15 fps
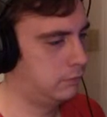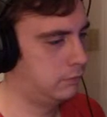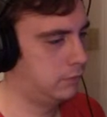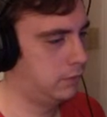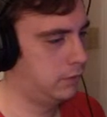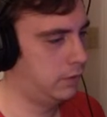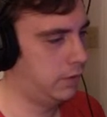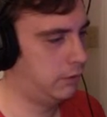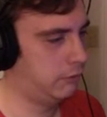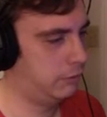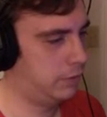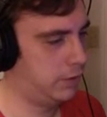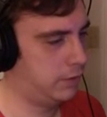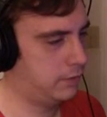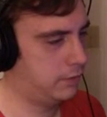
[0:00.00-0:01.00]
I don't think I have the
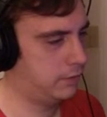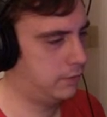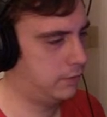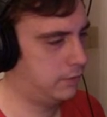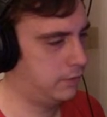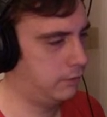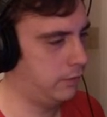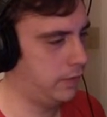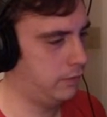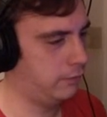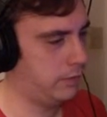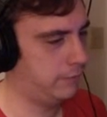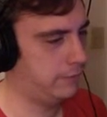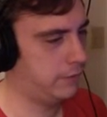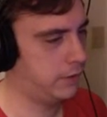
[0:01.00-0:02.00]
patience to sit around and
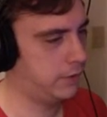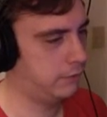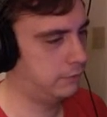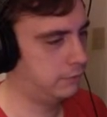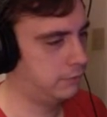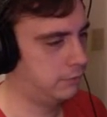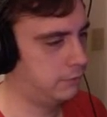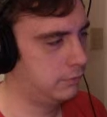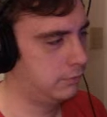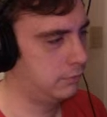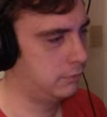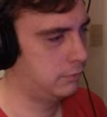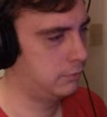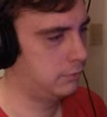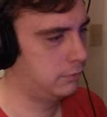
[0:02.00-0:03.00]
wait for you.
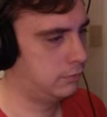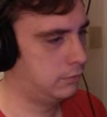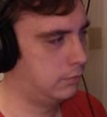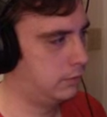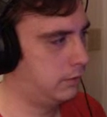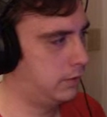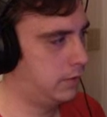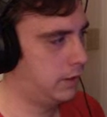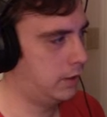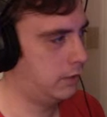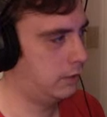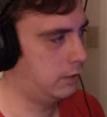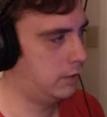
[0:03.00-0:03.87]
Damn.